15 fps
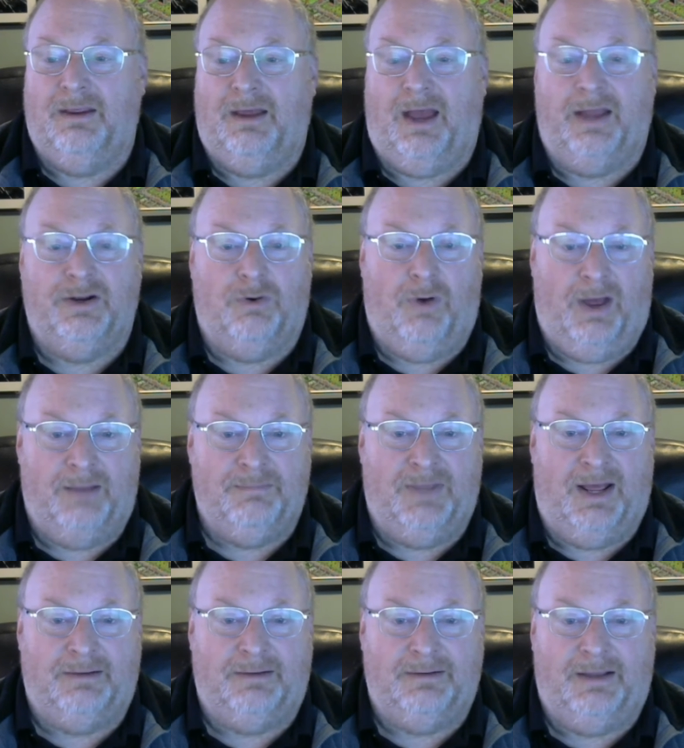I know I'm
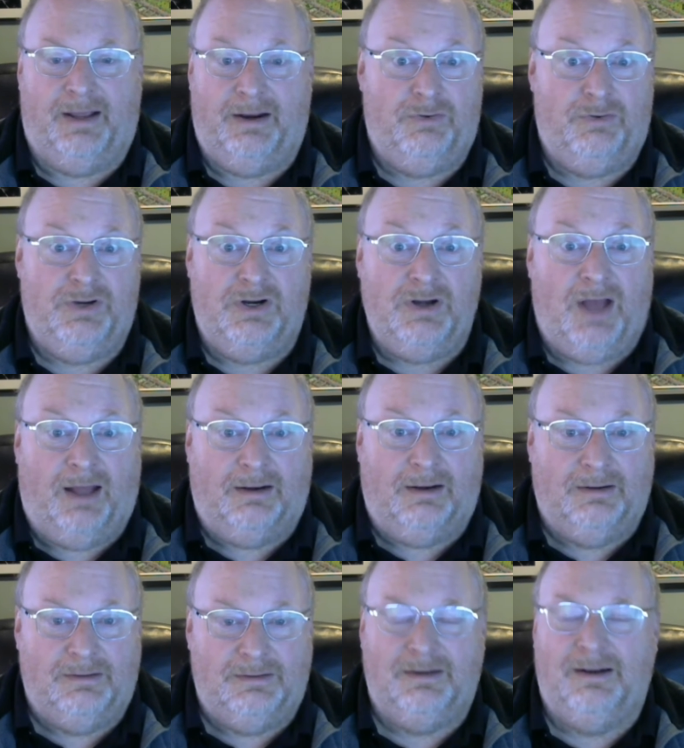not, and I know you're not.
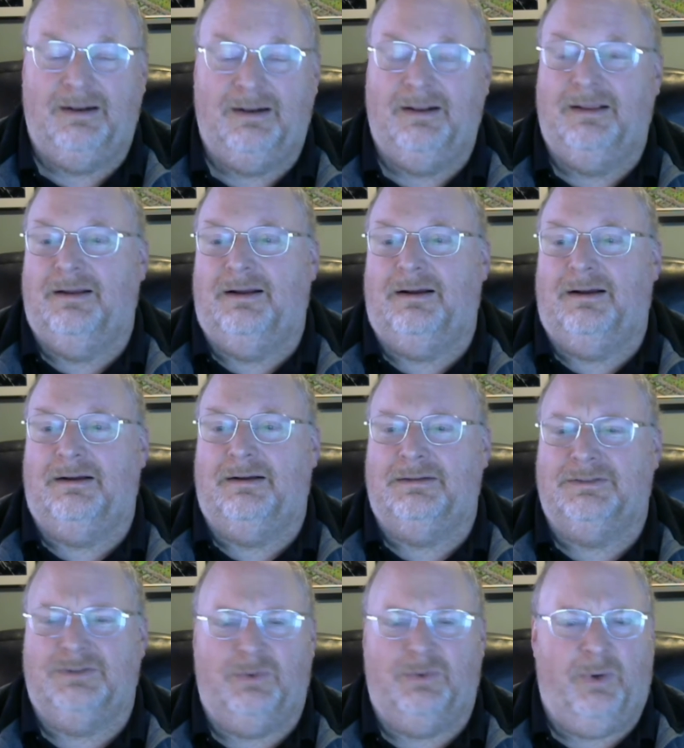
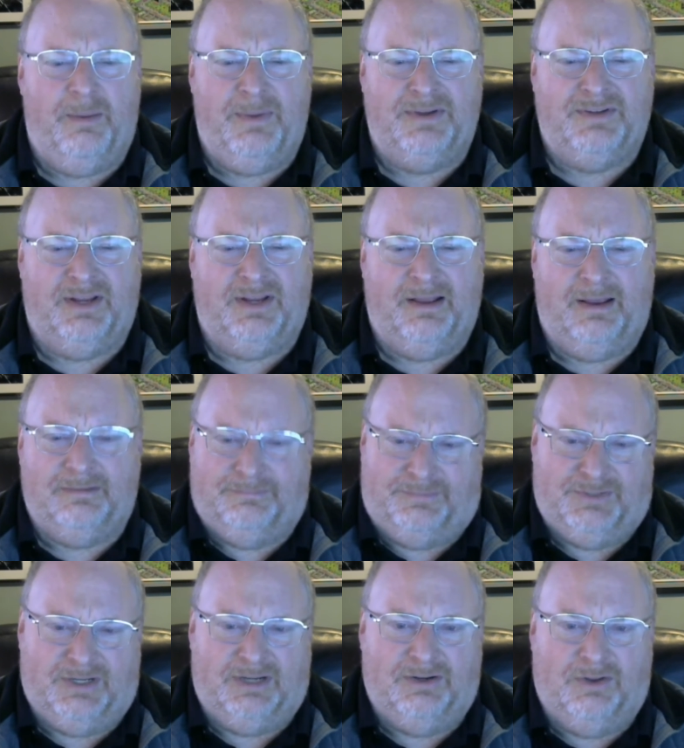So why am I saying that?
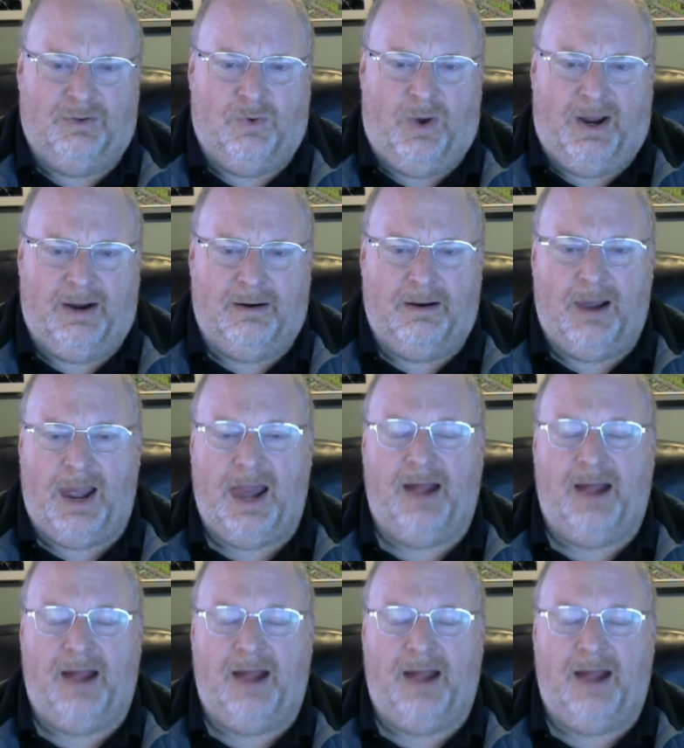Singing to the choir.